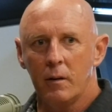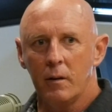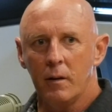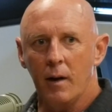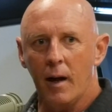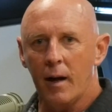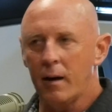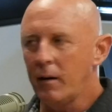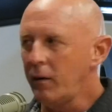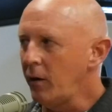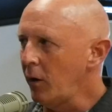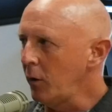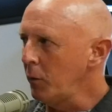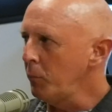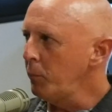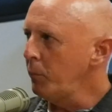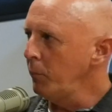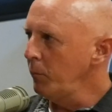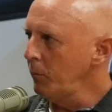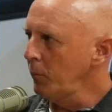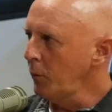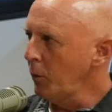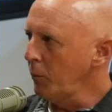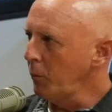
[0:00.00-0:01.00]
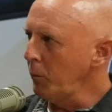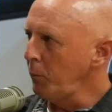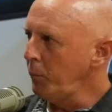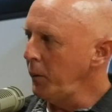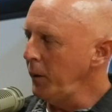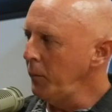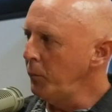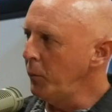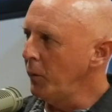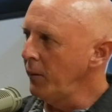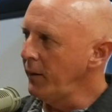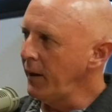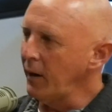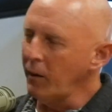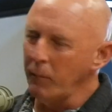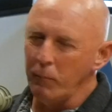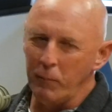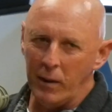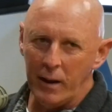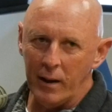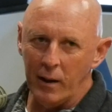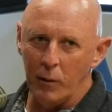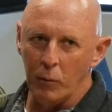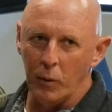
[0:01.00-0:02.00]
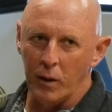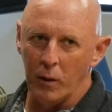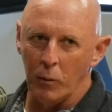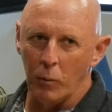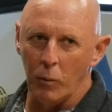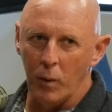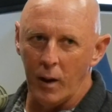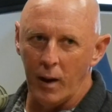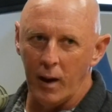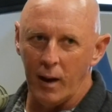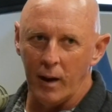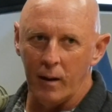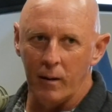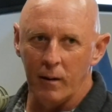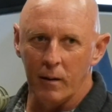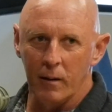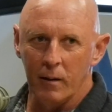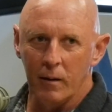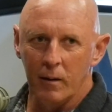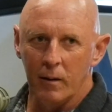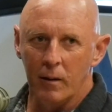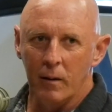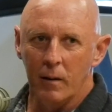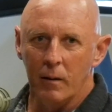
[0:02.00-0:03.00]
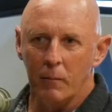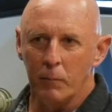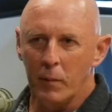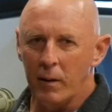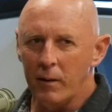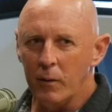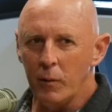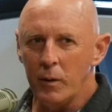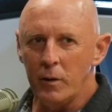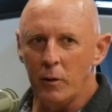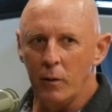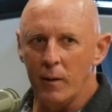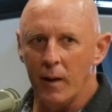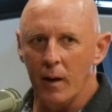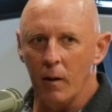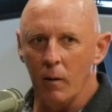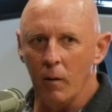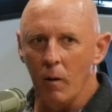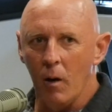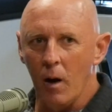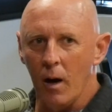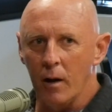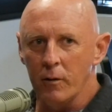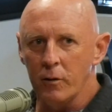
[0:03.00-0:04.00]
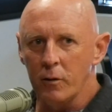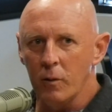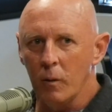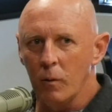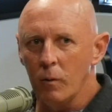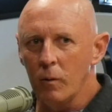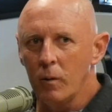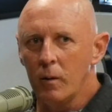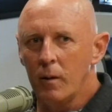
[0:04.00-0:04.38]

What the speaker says: at another group of people, and then it immediately went away. But I think we do that a lot. So